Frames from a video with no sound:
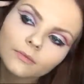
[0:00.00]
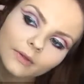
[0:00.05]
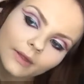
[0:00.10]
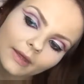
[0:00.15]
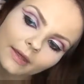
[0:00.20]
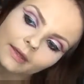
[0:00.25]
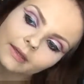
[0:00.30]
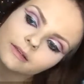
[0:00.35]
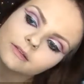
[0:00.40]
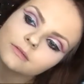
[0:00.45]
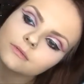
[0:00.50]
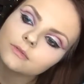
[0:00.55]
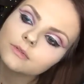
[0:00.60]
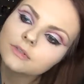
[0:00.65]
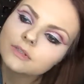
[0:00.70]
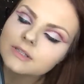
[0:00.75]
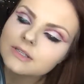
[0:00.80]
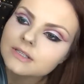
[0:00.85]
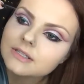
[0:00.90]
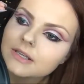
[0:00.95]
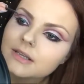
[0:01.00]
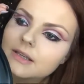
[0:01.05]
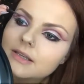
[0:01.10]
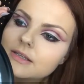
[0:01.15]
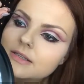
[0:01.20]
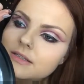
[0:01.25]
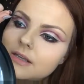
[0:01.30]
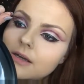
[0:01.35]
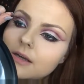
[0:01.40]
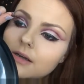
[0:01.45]
Okay, so I'm just going to stick
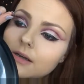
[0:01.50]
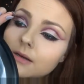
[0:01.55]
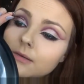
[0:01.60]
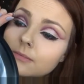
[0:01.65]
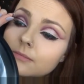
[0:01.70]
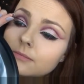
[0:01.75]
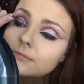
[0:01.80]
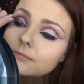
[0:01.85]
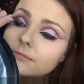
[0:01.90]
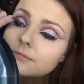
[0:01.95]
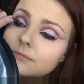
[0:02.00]
these on.